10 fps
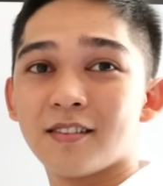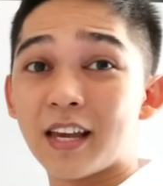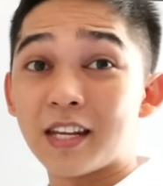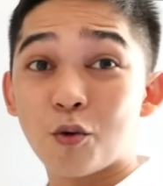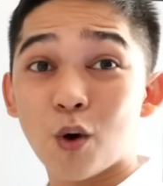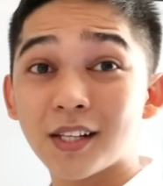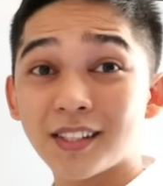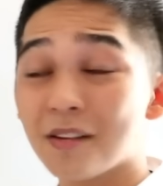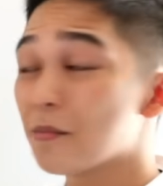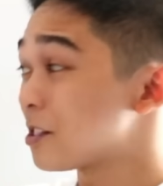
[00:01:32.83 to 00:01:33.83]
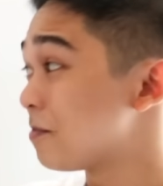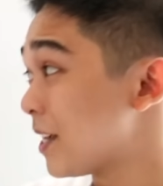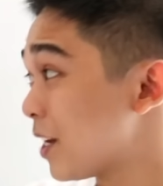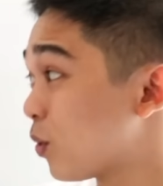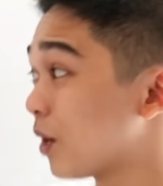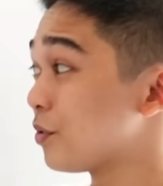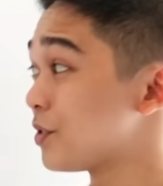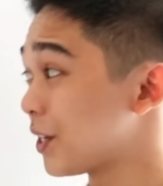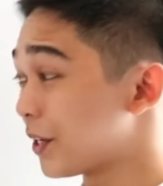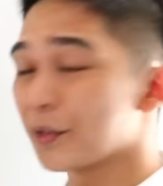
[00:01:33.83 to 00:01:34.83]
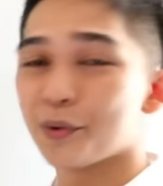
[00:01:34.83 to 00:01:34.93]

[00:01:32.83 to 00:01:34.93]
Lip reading: The inequality must be equal to 0.